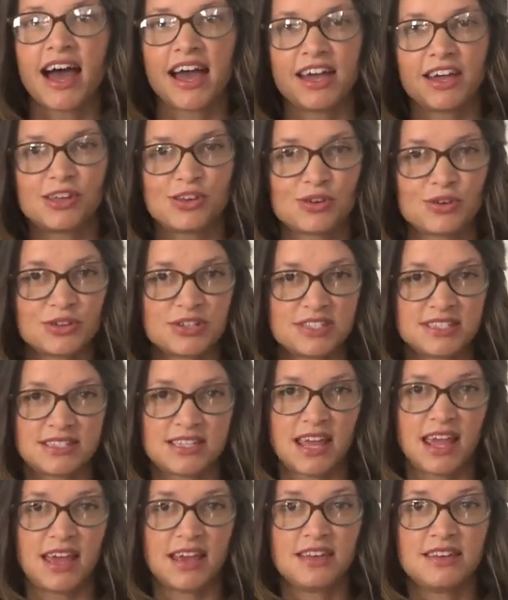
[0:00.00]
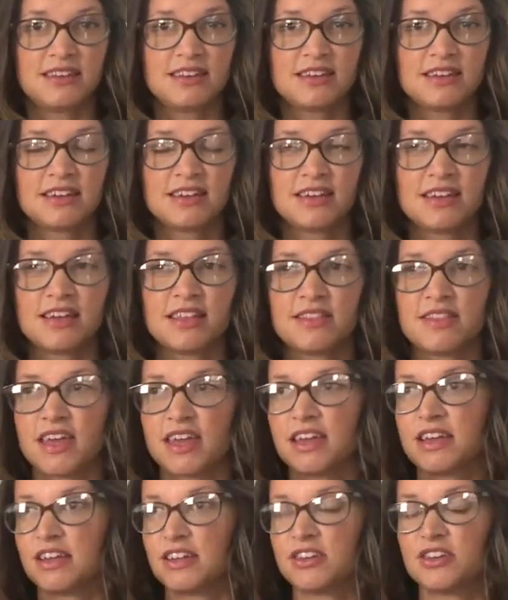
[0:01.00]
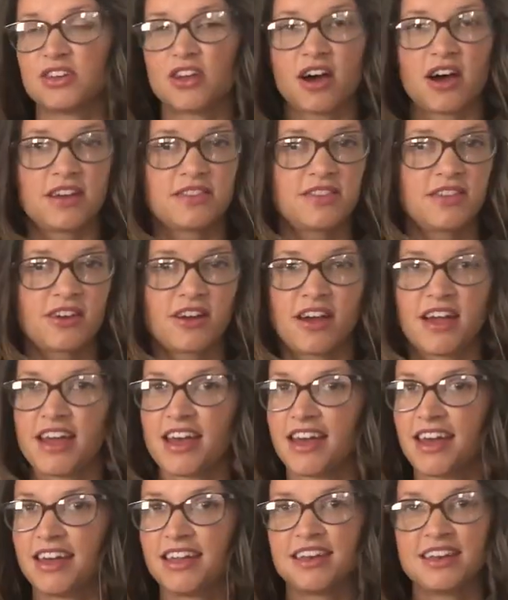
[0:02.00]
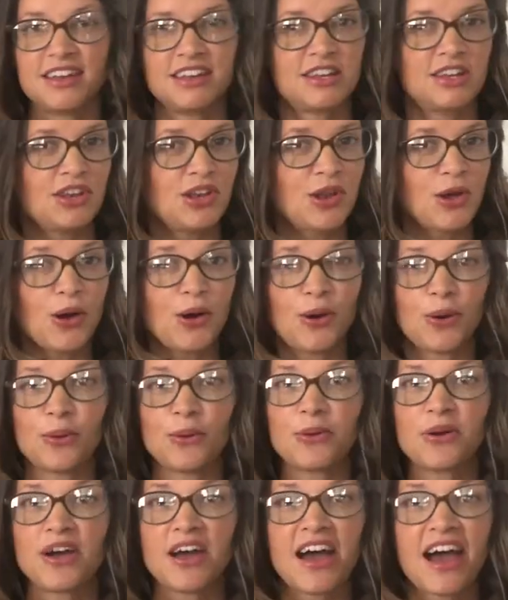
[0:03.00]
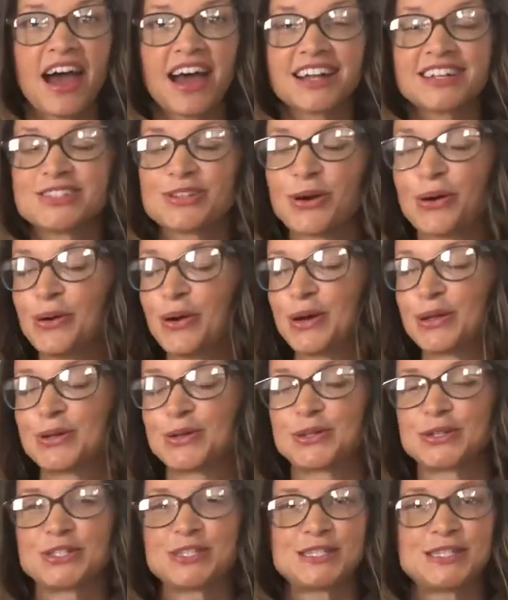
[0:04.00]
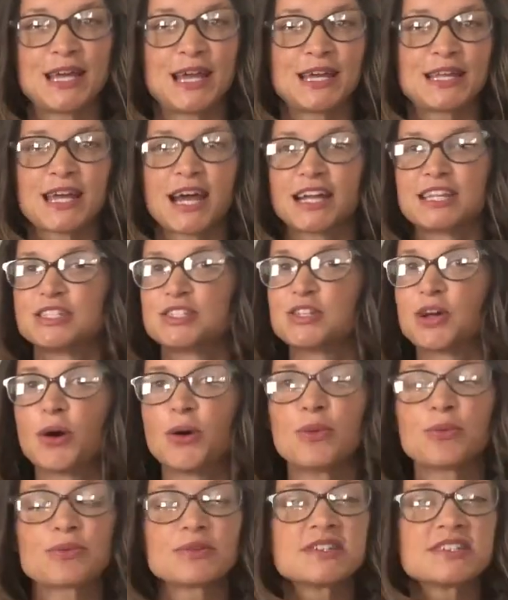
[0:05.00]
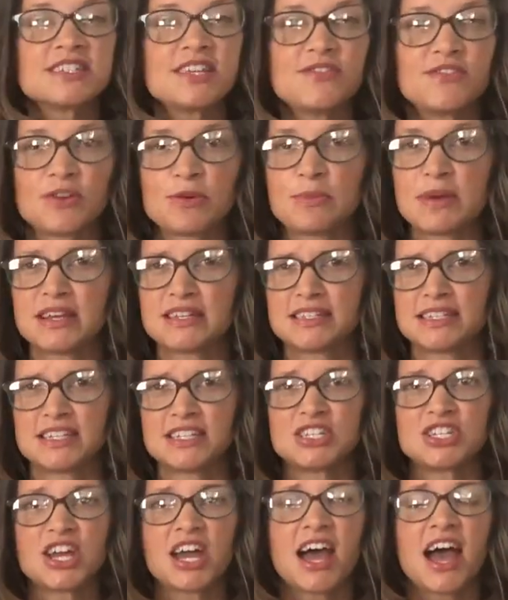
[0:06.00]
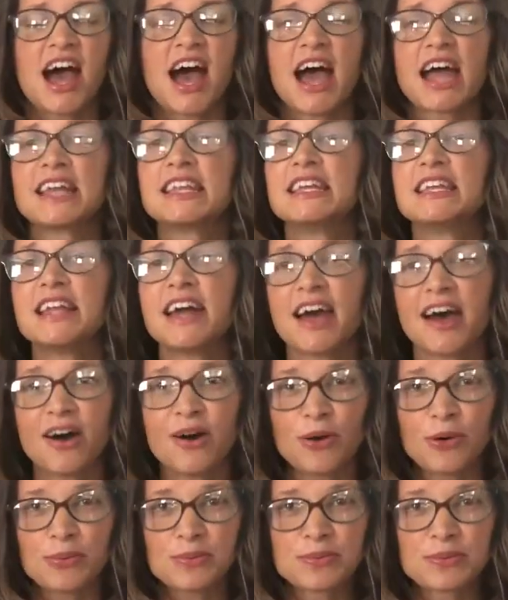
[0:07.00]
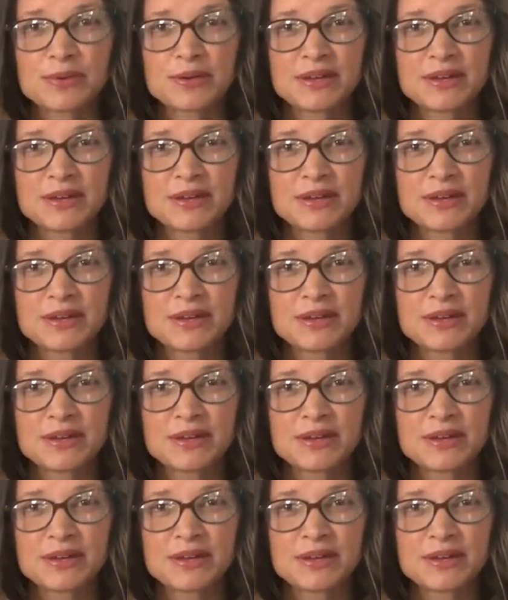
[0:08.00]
I understand. They could nod their head, no, I don't understand, I don't receive your message, I need help.